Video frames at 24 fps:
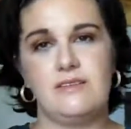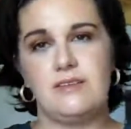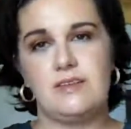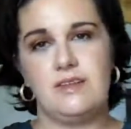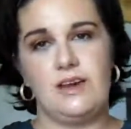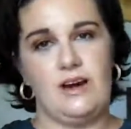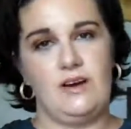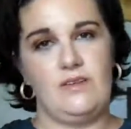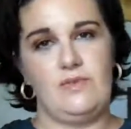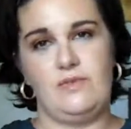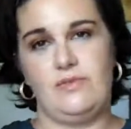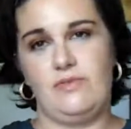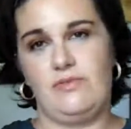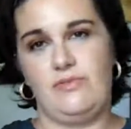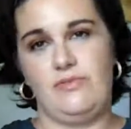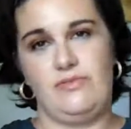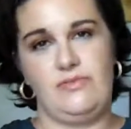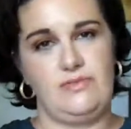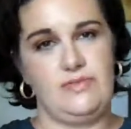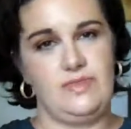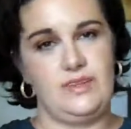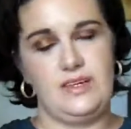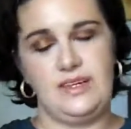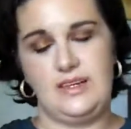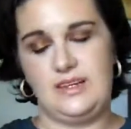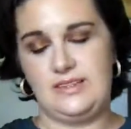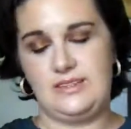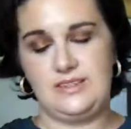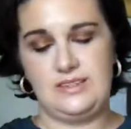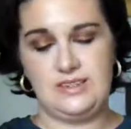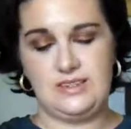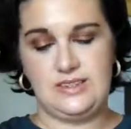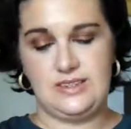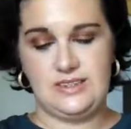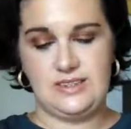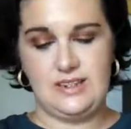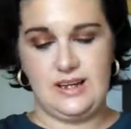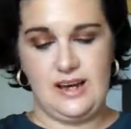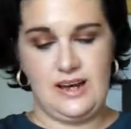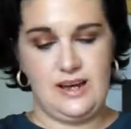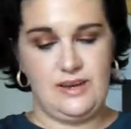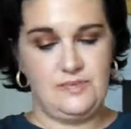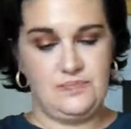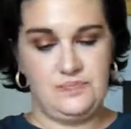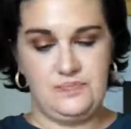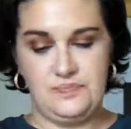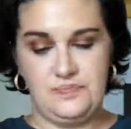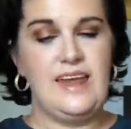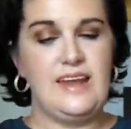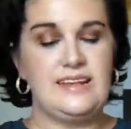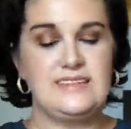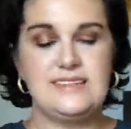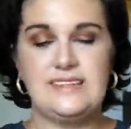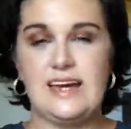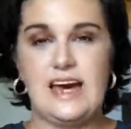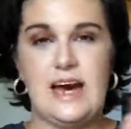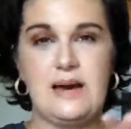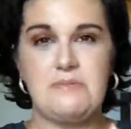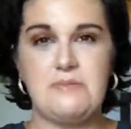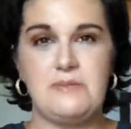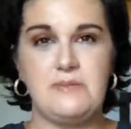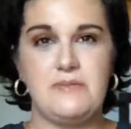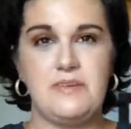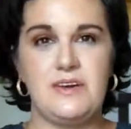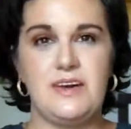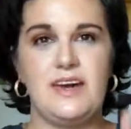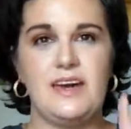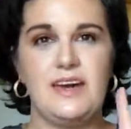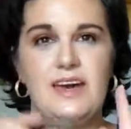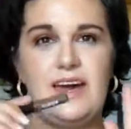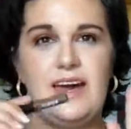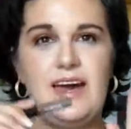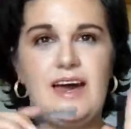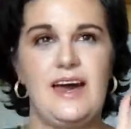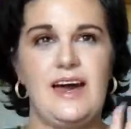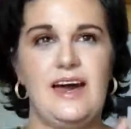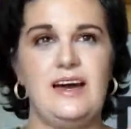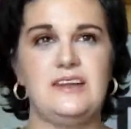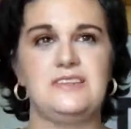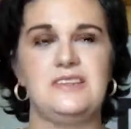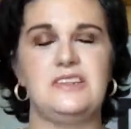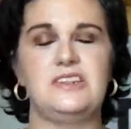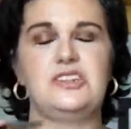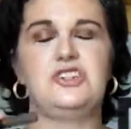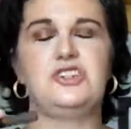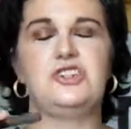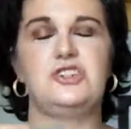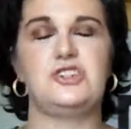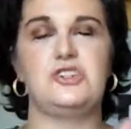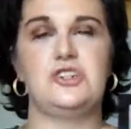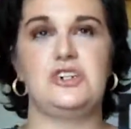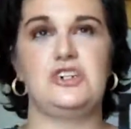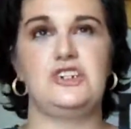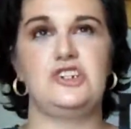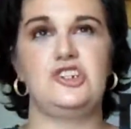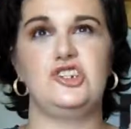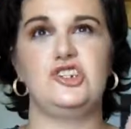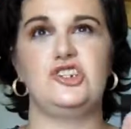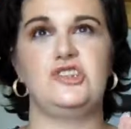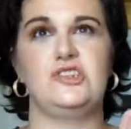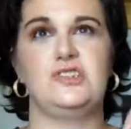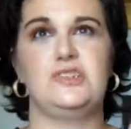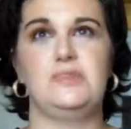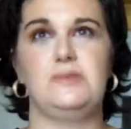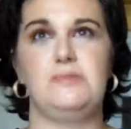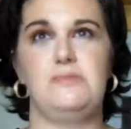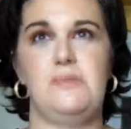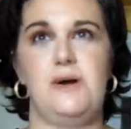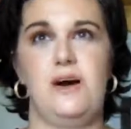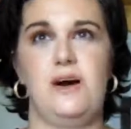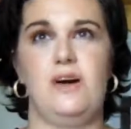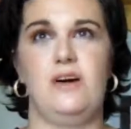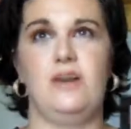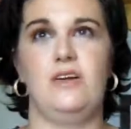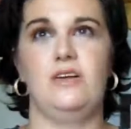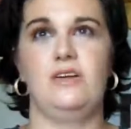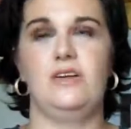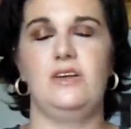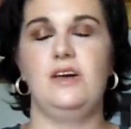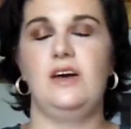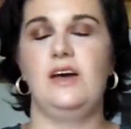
No, it just not. And on top of it, it has a strange smell.